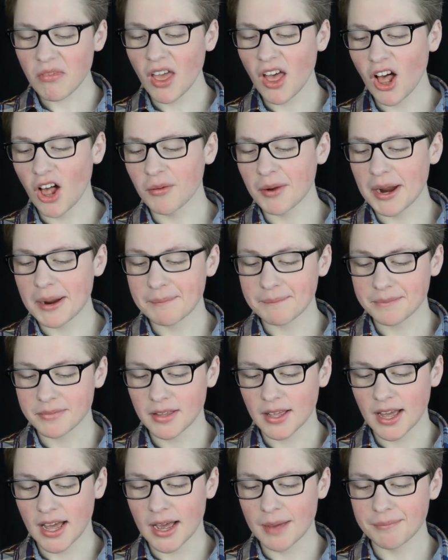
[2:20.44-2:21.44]
Alright,
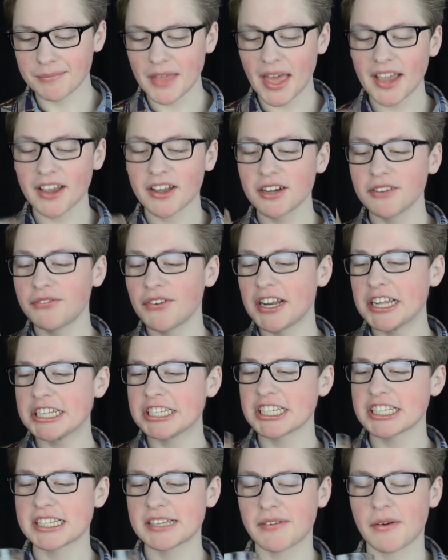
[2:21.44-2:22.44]
I could finish
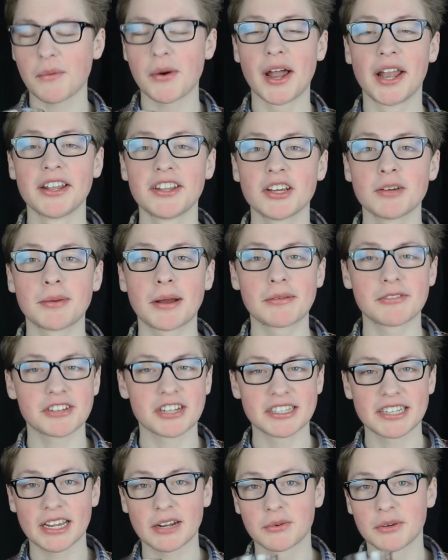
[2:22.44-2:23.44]
this if I wanted to, but I'm just
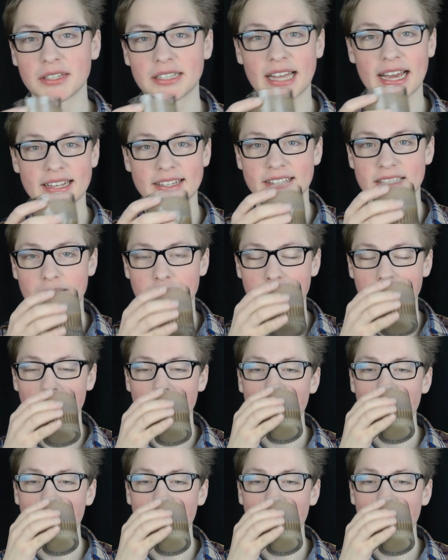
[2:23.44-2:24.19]
gonna take one last sip.